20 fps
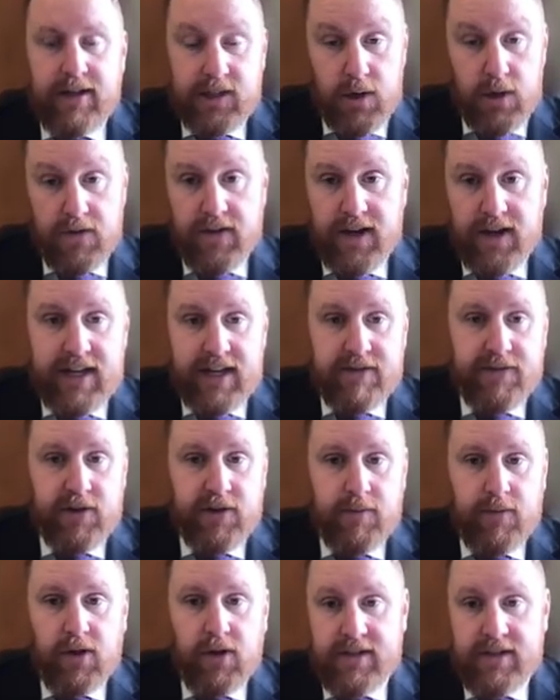So over the next
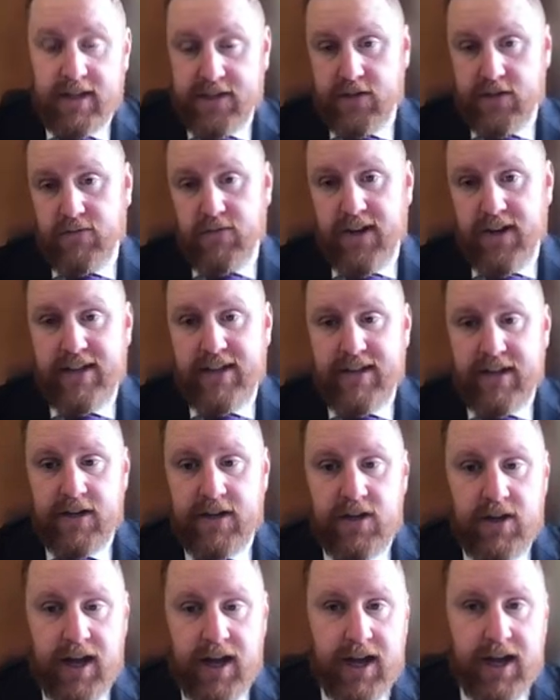few months, as you read
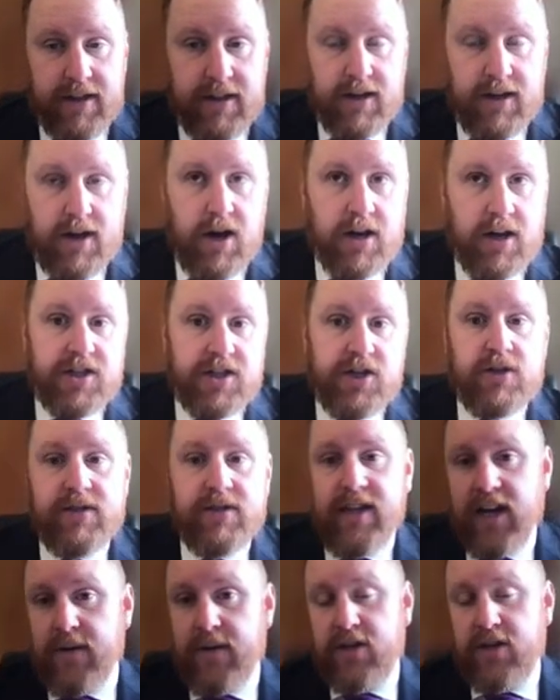the college
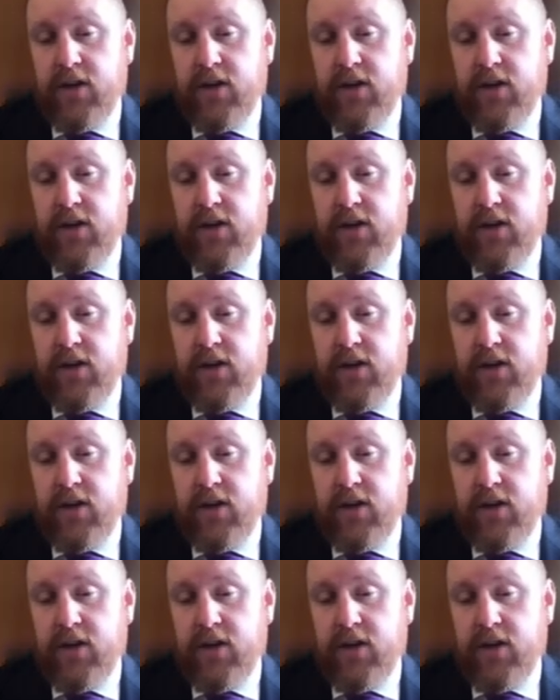newsletter,